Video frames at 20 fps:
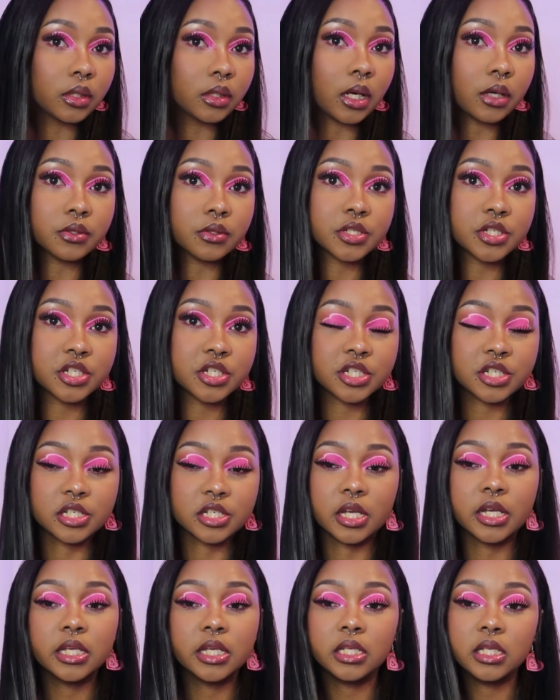how
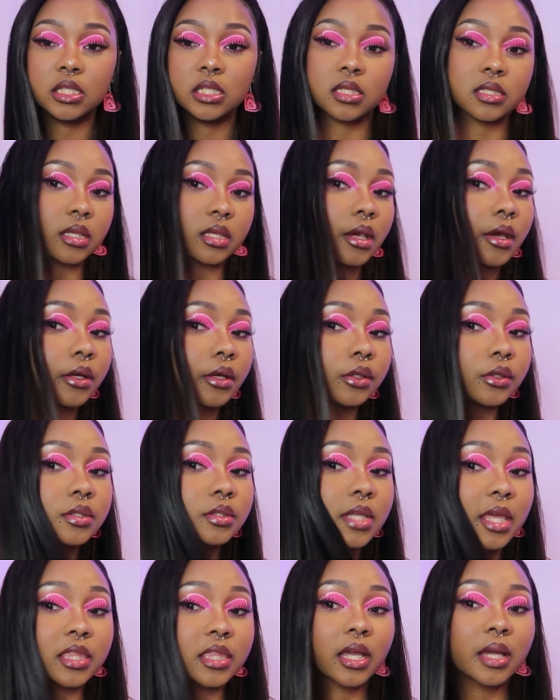shiny this hair looks.
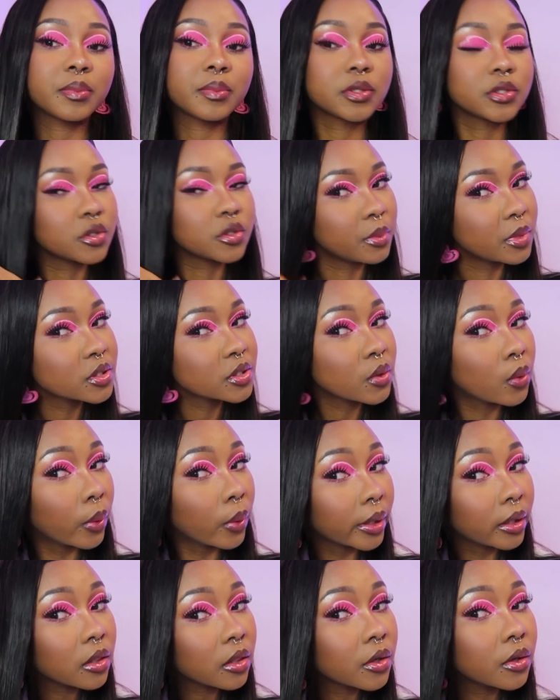I think I put too much
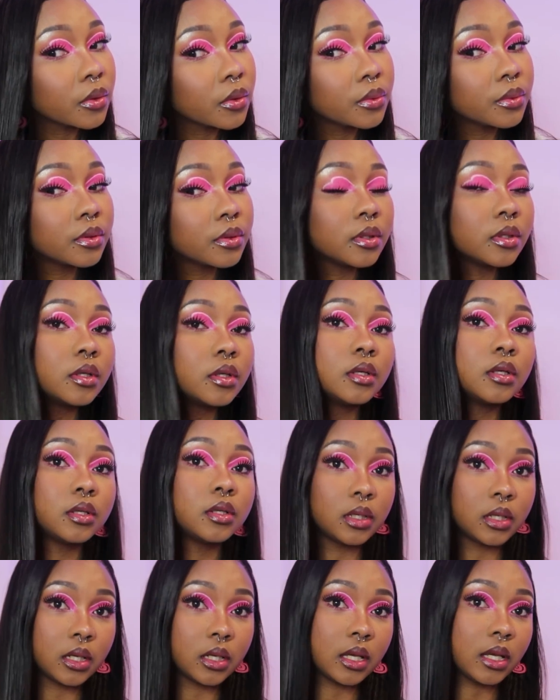oil though.
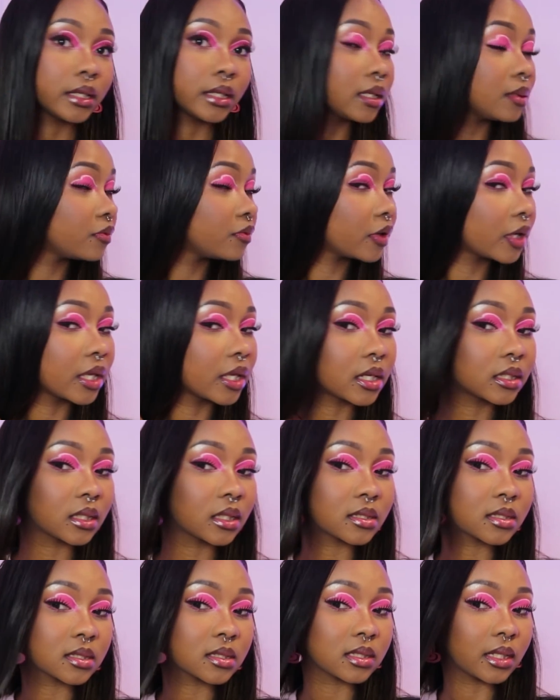I keep forgetting
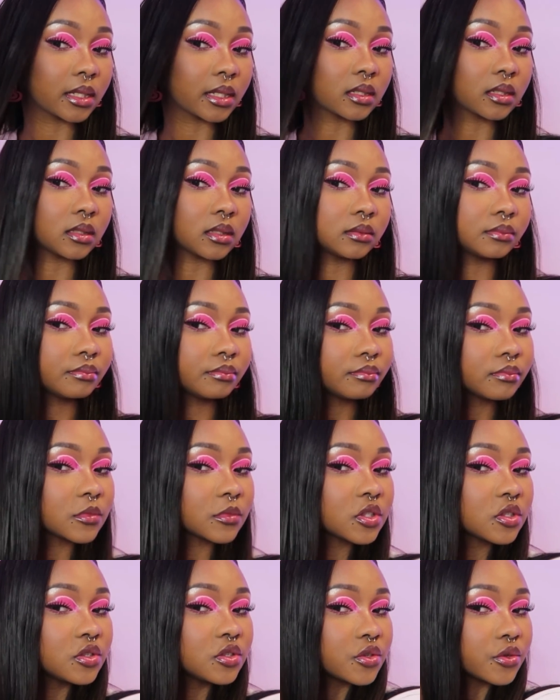this is like
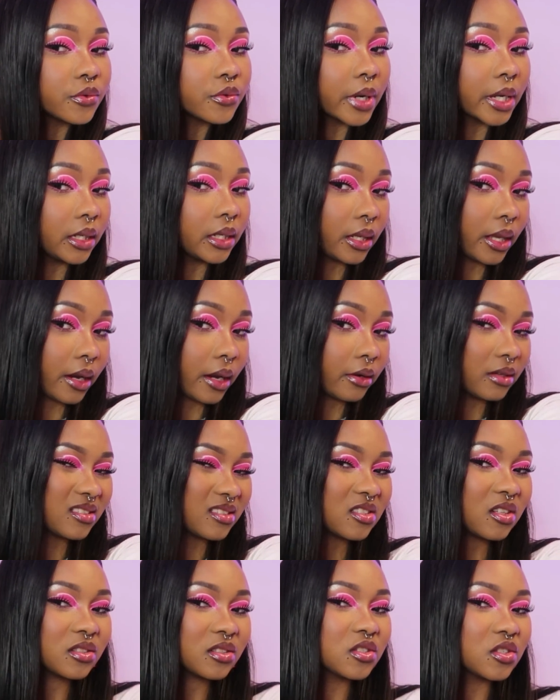straight hair. It's
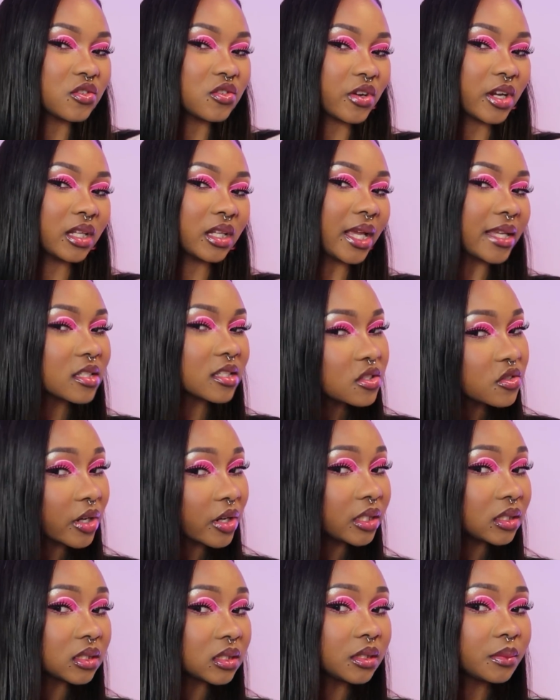not straight, I
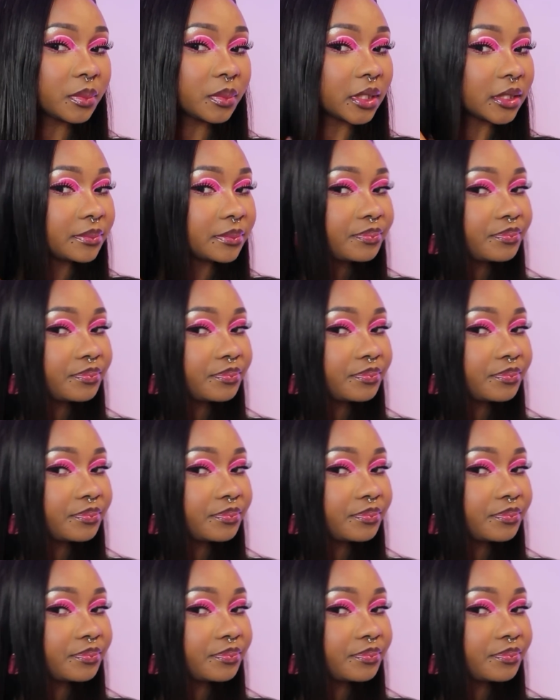straightened it, but